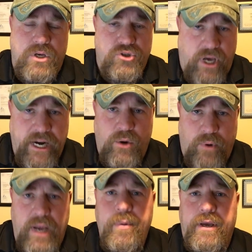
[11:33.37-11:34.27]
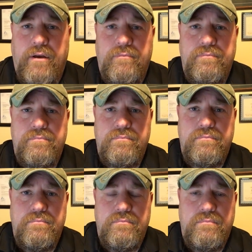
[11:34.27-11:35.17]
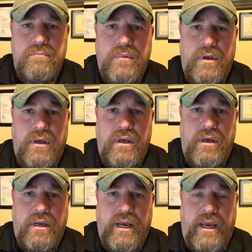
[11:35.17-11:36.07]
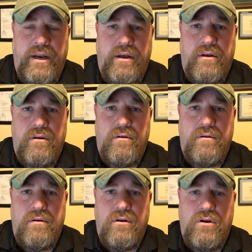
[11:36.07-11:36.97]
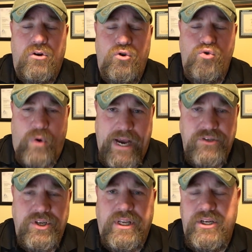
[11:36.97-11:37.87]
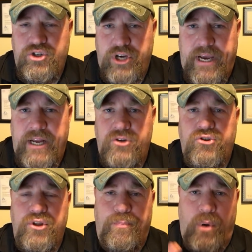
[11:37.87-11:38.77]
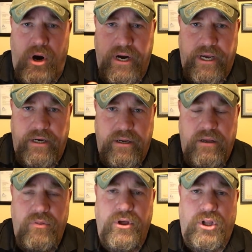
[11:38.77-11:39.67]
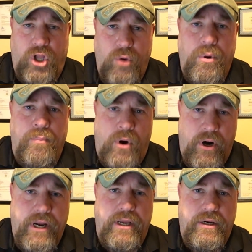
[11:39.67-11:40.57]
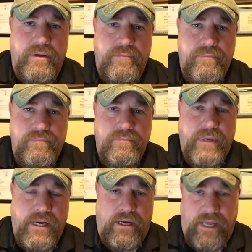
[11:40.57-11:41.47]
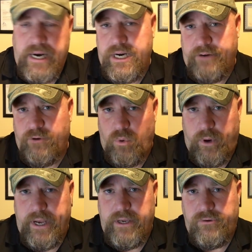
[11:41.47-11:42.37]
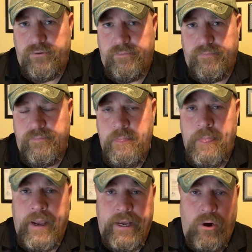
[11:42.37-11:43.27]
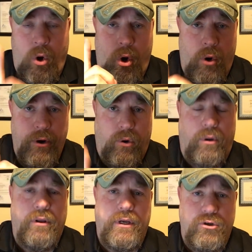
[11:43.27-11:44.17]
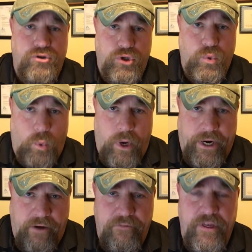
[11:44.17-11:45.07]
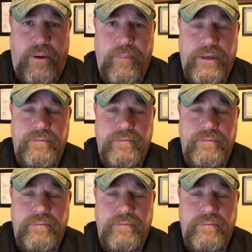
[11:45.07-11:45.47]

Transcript: Saudi Arabia can drastically change the market, the global market, in a lot of different ways. And oil is just one of them.